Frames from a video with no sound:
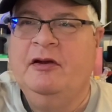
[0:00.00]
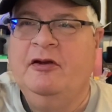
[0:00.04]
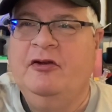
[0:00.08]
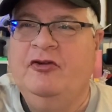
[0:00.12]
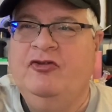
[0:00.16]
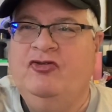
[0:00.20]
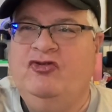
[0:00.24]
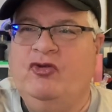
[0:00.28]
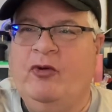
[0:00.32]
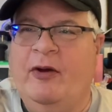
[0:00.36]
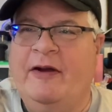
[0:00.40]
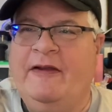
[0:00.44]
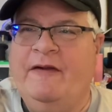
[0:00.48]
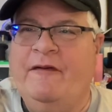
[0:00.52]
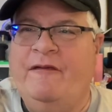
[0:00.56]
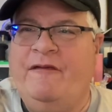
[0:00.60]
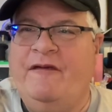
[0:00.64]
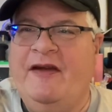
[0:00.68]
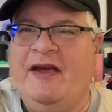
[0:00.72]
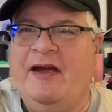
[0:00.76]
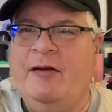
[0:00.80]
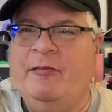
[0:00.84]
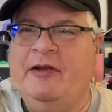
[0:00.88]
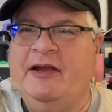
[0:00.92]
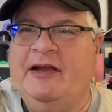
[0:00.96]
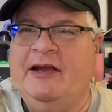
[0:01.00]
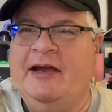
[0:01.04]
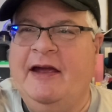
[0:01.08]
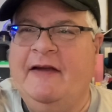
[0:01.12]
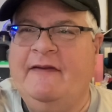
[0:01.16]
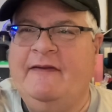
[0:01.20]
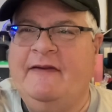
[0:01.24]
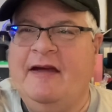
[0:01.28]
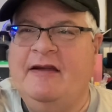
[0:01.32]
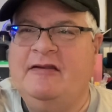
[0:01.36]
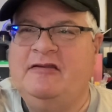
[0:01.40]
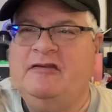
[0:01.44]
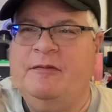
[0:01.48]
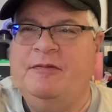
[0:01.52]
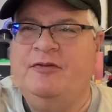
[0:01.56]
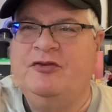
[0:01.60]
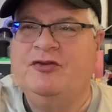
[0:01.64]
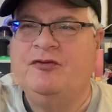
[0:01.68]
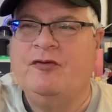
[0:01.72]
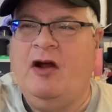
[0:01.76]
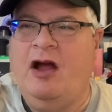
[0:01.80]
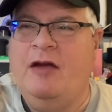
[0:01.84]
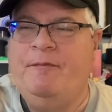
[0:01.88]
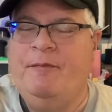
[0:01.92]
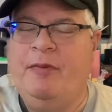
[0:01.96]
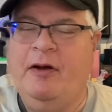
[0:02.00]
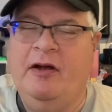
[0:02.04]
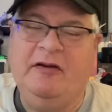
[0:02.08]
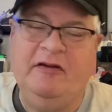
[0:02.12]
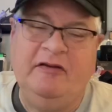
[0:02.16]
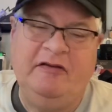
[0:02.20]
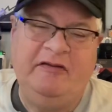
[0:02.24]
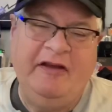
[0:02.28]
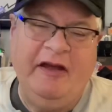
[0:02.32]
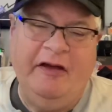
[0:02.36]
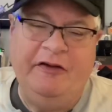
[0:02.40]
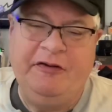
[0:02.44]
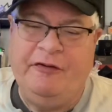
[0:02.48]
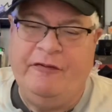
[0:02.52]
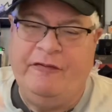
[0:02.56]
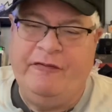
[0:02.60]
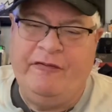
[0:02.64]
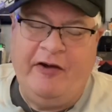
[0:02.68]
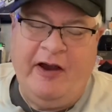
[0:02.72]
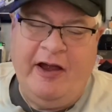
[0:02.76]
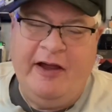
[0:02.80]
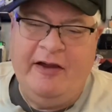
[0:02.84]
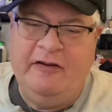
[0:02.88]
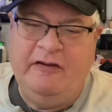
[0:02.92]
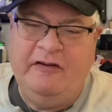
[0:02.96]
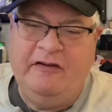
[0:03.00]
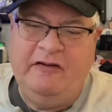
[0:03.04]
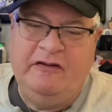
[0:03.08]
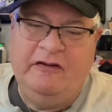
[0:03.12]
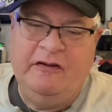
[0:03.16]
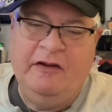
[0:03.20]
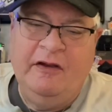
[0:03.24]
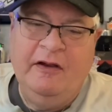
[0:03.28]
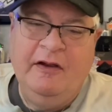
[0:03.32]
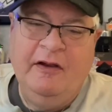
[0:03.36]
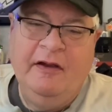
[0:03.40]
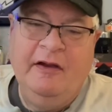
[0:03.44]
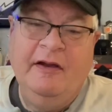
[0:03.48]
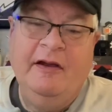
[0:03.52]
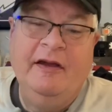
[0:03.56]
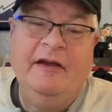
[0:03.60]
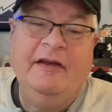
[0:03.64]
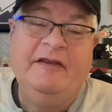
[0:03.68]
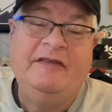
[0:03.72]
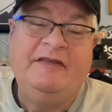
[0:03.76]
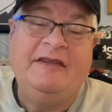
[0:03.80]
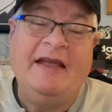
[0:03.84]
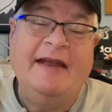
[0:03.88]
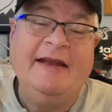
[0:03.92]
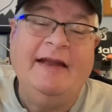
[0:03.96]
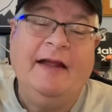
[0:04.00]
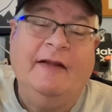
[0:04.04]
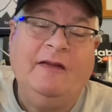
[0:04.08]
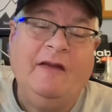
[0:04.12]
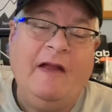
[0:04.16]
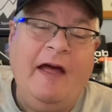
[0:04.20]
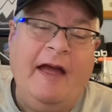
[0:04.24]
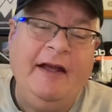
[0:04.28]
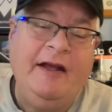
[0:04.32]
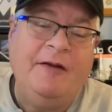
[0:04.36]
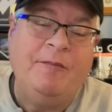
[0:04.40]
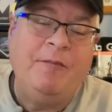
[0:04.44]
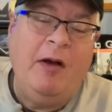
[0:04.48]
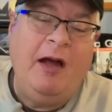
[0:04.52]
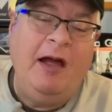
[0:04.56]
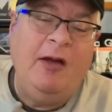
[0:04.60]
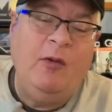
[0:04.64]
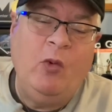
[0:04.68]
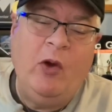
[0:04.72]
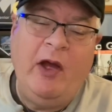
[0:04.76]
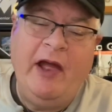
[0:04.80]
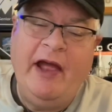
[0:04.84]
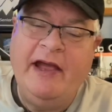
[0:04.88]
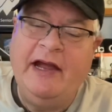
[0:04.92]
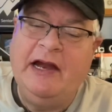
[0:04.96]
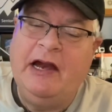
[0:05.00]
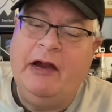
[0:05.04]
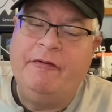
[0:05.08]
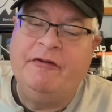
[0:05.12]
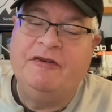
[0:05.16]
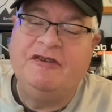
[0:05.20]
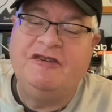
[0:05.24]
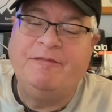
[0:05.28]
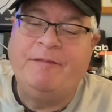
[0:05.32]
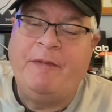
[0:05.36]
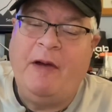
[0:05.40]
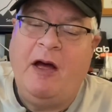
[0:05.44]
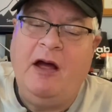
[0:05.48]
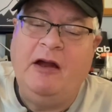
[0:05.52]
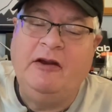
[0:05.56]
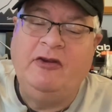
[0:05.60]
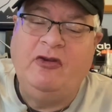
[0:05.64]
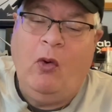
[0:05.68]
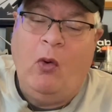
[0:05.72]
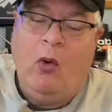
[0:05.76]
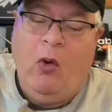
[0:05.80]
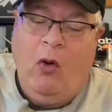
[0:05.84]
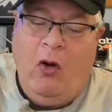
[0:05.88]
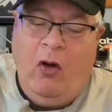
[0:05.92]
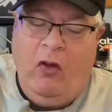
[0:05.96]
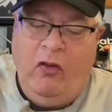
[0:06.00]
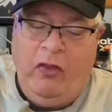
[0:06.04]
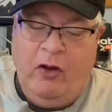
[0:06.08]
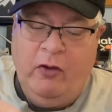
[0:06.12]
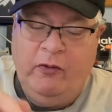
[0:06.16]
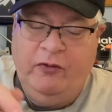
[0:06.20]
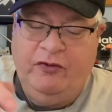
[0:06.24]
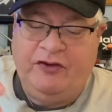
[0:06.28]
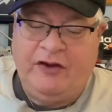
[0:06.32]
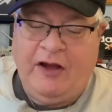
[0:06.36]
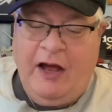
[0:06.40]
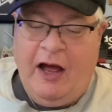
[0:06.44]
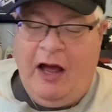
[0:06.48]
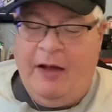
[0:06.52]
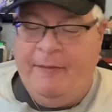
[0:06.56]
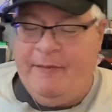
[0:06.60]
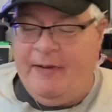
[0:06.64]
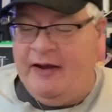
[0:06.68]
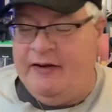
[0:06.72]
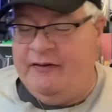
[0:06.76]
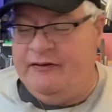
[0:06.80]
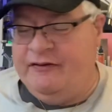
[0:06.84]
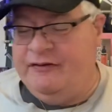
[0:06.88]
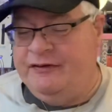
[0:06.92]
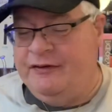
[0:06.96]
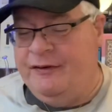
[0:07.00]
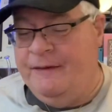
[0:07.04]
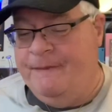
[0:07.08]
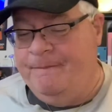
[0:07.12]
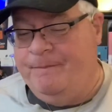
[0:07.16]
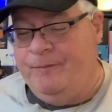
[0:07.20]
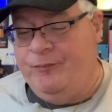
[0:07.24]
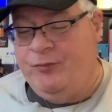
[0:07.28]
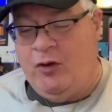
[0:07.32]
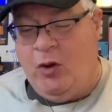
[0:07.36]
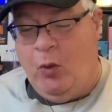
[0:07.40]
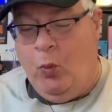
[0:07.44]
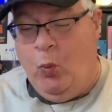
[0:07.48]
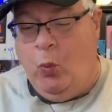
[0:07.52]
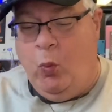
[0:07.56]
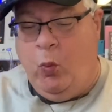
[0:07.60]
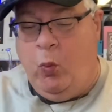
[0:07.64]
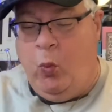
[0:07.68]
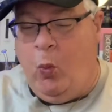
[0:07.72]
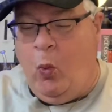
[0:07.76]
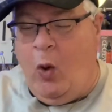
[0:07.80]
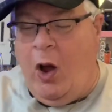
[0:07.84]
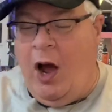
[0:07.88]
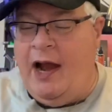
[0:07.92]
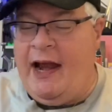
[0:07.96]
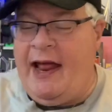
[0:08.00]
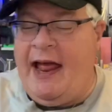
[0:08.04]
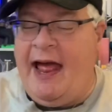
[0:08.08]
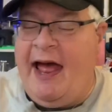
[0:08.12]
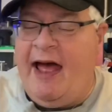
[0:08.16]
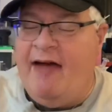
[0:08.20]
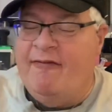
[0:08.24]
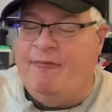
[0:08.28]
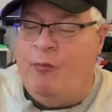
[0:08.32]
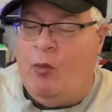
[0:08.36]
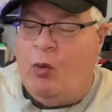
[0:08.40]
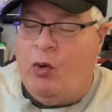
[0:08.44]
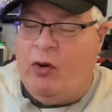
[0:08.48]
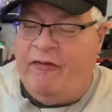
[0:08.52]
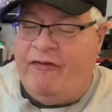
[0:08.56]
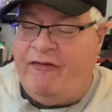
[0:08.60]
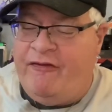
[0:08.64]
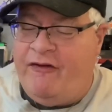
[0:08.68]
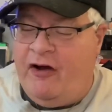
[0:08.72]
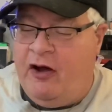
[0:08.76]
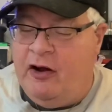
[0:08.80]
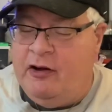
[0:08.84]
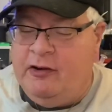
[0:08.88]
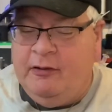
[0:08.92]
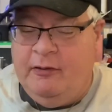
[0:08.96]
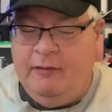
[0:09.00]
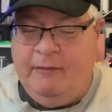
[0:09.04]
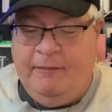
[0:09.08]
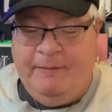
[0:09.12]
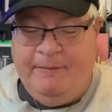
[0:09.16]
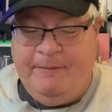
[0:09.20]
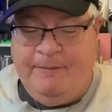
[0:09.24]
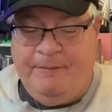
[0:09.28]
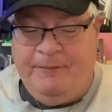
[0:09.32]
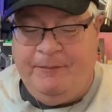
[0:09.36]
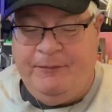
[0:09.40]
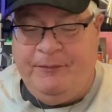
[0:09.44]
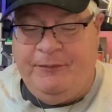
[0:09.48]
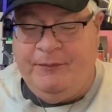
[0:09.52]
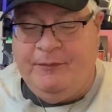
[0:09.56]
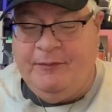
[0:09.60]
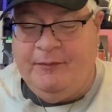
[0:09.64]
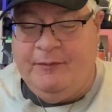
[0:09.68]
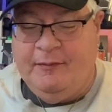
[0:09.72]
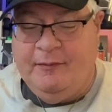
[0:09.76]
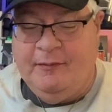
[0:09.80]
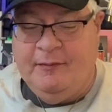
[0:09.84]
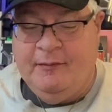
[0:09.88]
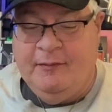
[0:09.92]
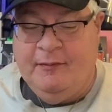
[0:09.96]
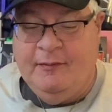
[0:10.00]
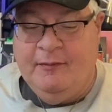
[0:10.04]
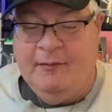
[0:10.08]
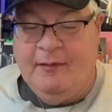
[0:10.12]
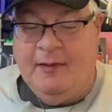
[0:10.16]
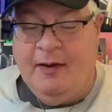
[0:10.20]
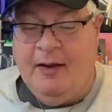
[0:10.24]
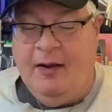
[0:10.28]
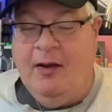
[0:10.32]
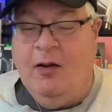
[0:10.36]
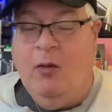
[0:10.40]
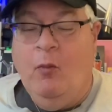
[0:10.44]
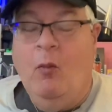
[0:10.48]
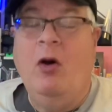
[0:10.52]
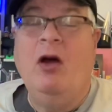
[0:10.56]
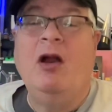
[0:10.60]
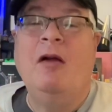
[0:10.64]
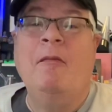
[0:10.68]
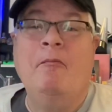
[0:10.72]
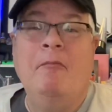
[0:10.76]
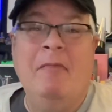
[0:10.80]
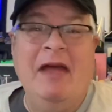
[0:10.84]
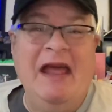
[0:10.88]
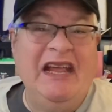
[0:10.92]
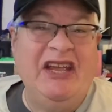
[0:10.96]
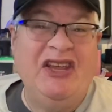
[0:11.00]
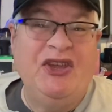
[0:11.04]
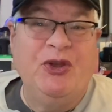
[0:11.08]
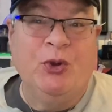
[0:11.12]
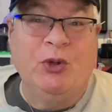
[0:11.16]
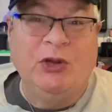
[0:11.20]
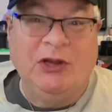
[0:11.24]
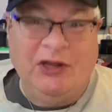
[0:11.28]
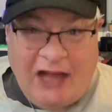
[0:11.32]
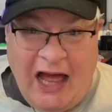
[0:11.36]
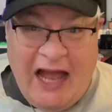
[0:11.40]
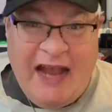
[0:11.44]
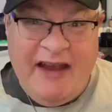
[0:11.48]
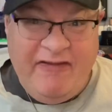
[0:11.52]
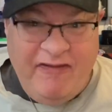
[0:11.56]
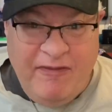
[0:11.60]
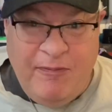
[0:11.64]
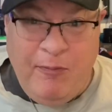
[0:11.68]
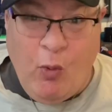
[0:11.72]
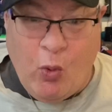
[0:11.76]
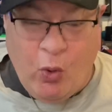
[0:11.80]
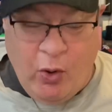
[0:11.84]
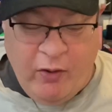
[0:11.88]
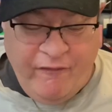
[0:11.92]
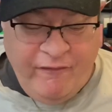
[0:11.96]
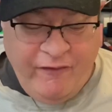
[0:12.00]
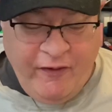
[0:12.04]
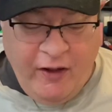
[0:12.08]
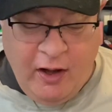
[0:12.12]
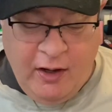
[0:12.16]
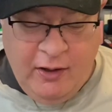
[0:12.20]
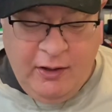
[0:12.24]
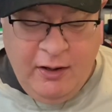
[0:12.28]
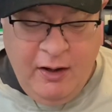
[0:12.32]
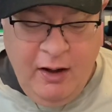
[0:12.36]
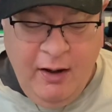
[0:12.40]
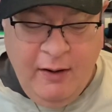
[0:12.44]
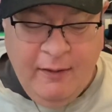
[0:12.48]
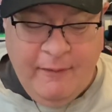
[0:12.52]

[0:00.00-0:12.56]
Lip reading: Join the family, hit that subscribe button, tell your friends, send a like my way, and I respond to all those comments. Want to have more fun? Want to make your life more fun?